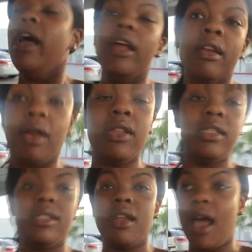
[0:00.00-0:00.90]
And no,
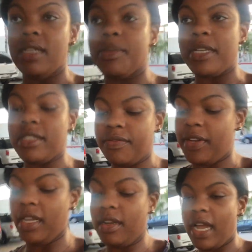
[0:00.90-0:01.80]
this is not a sponsored
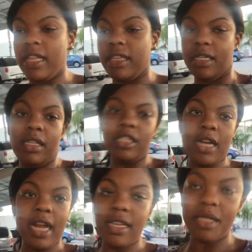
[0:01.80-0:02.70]
video. I literally
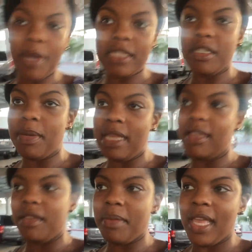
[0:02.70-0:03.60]
tried to get sponsored by
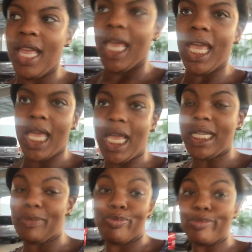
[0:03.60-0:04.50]
them
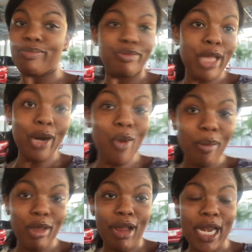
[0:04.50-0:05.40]
and they don't
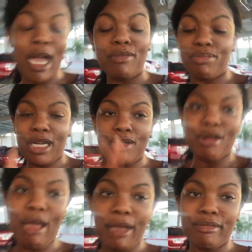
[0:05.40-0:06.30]
want me right now, but that's
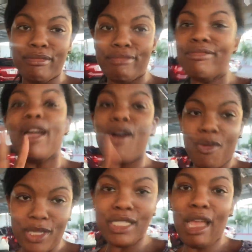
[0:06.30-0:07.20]
okay. They're
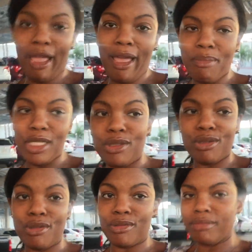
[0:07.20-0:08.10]
gonna wish they had me
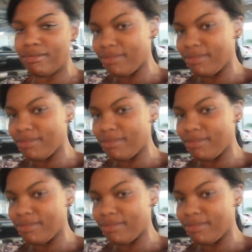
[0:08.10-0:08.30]
soon.